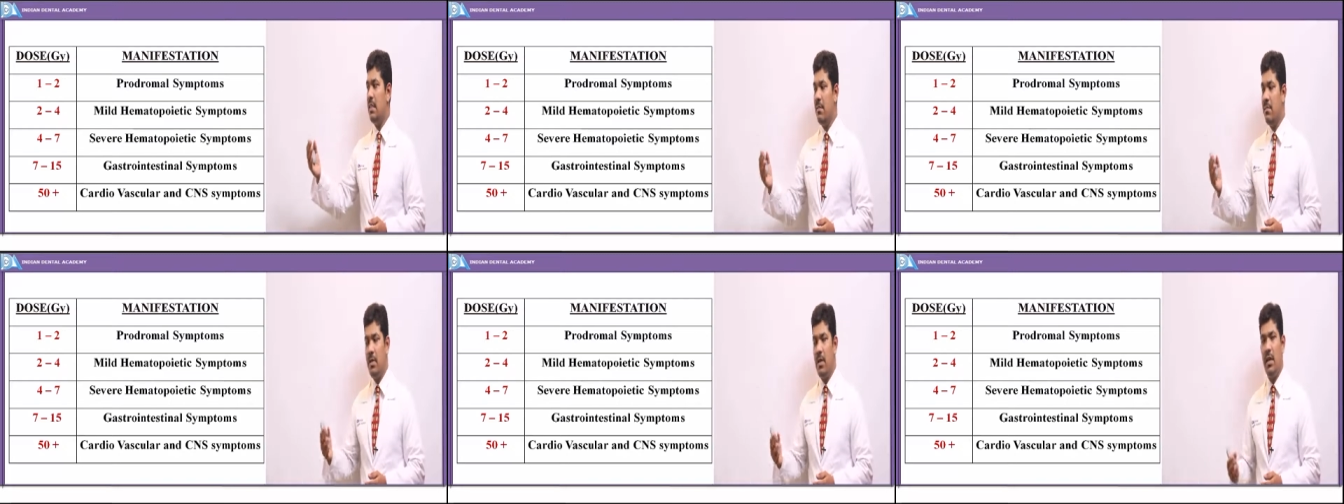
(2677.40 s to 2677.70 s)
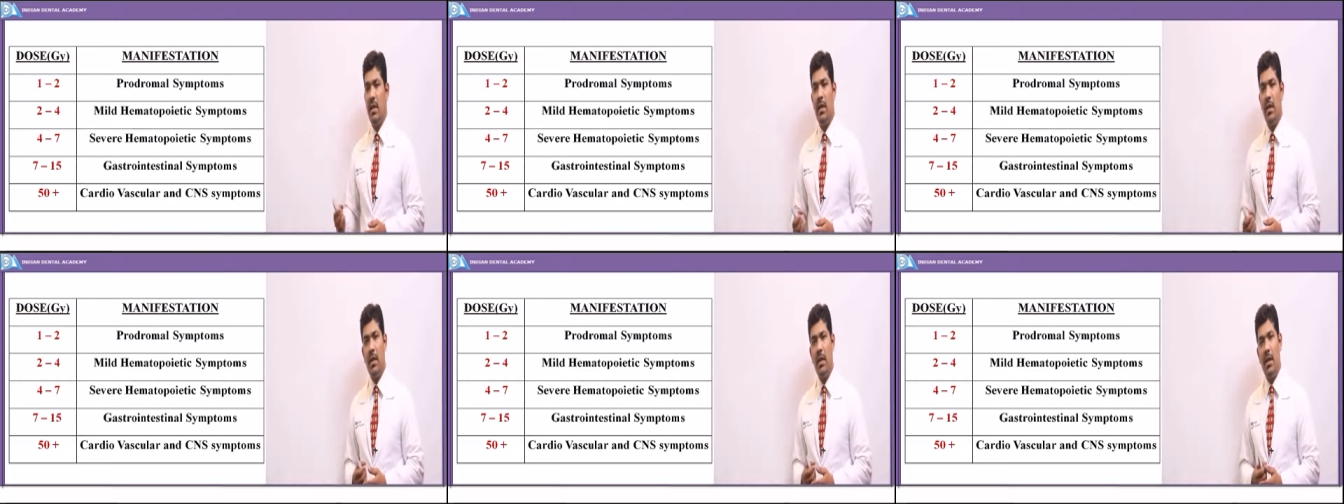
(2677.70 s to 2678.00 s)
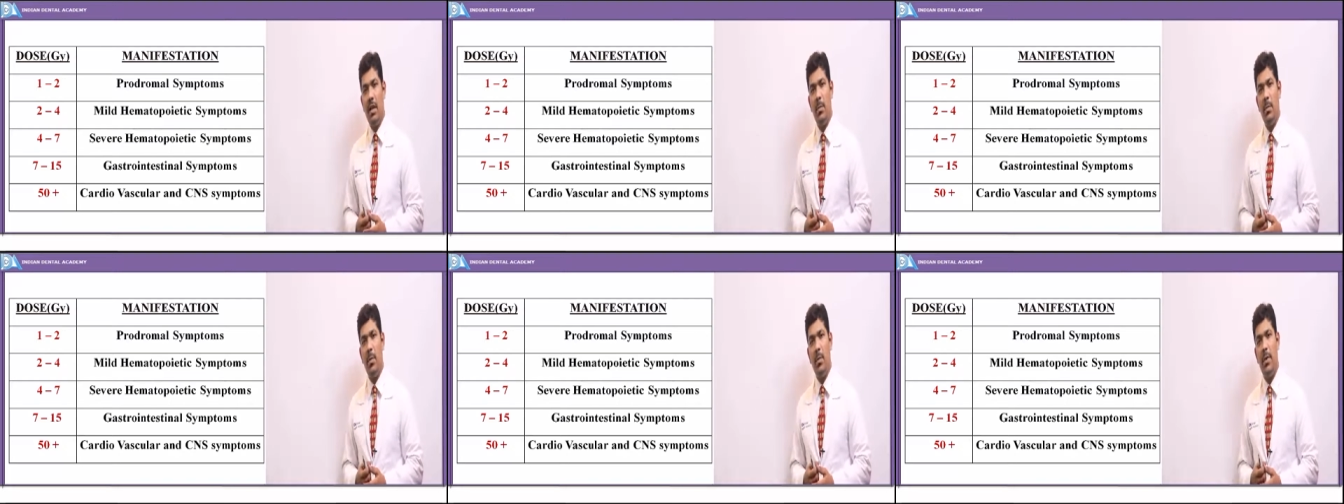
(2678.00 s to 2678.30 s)
severe
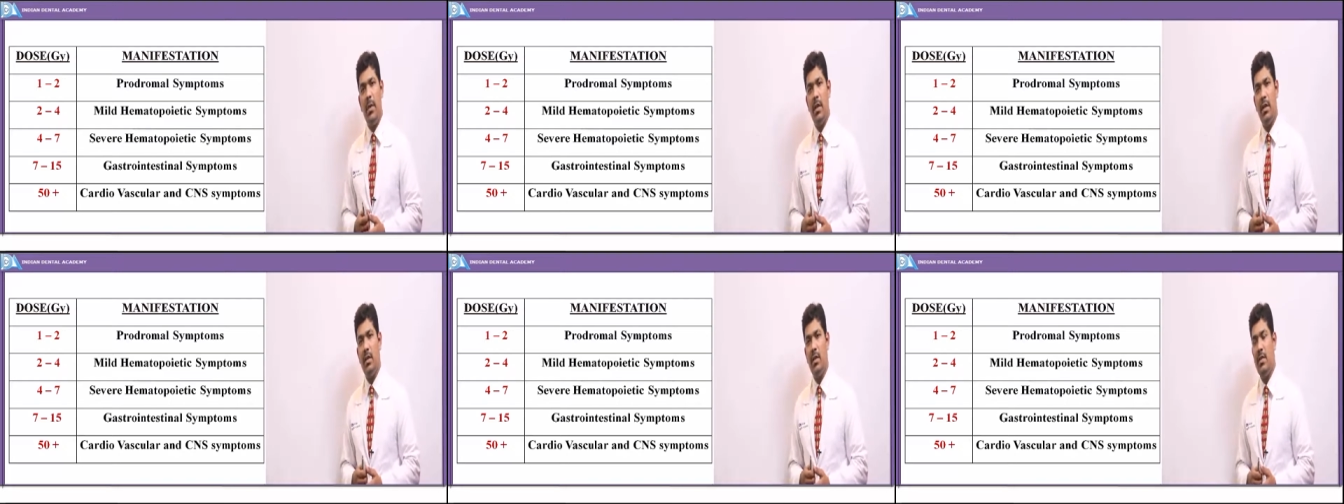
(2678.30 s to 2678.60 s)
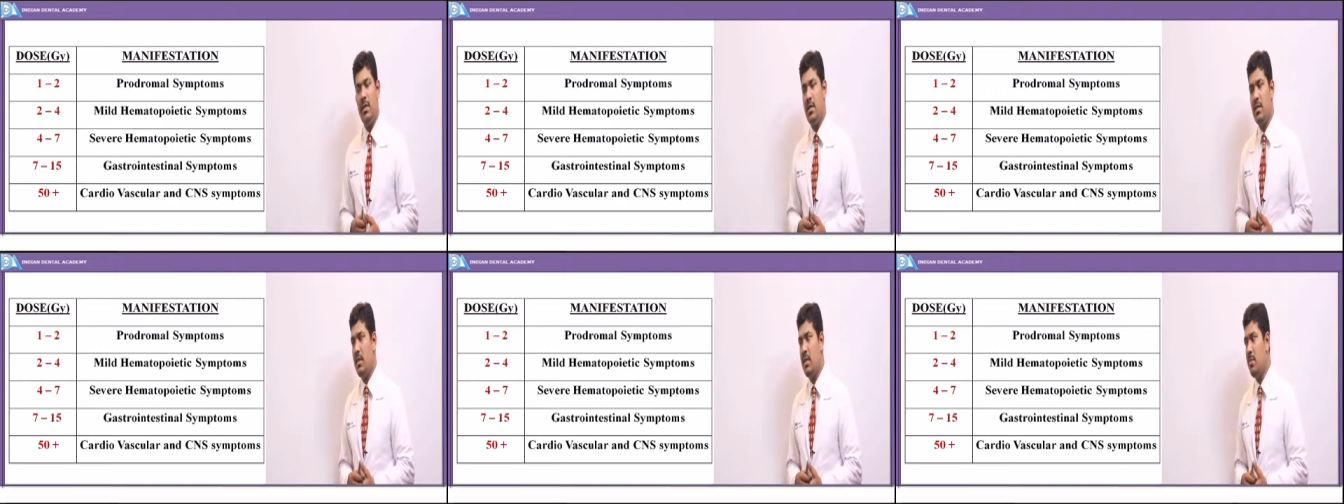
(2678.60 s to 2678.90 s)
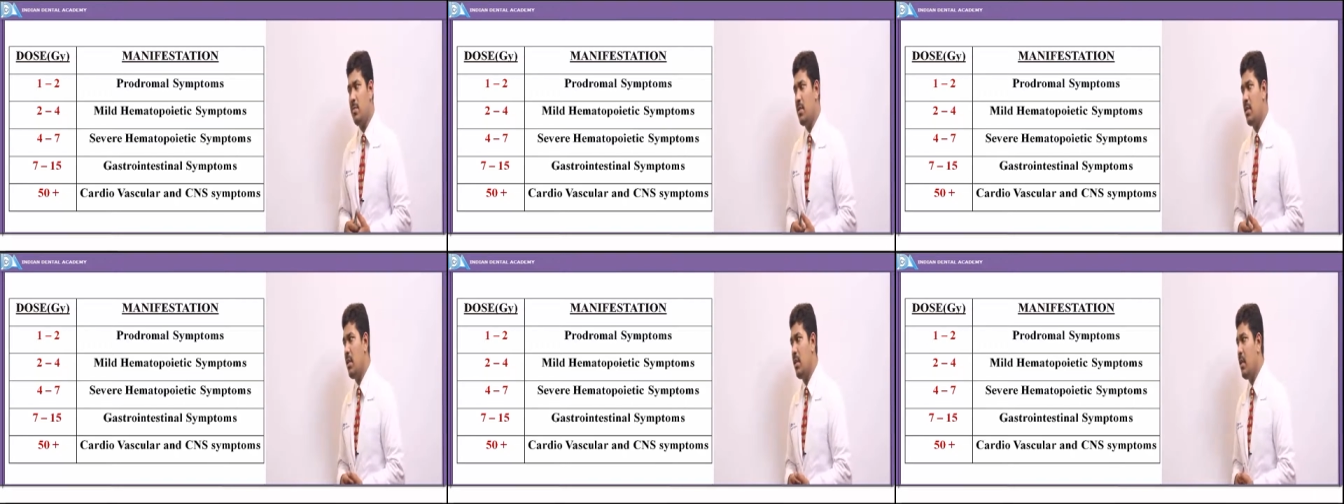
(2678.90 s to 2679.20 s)
uh, hemopoietic
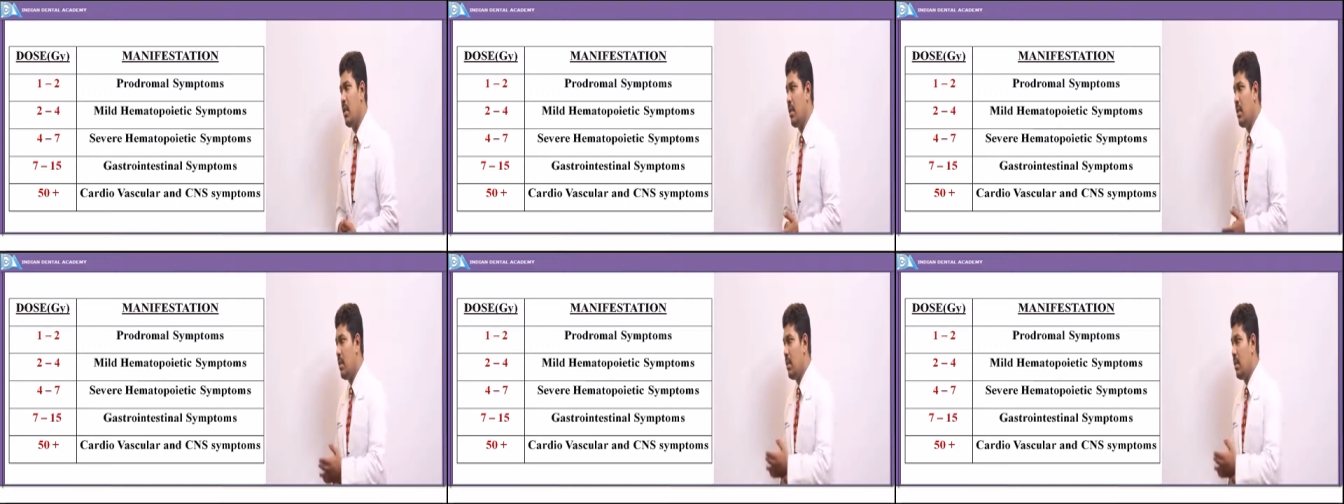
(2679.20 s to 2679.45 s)
systems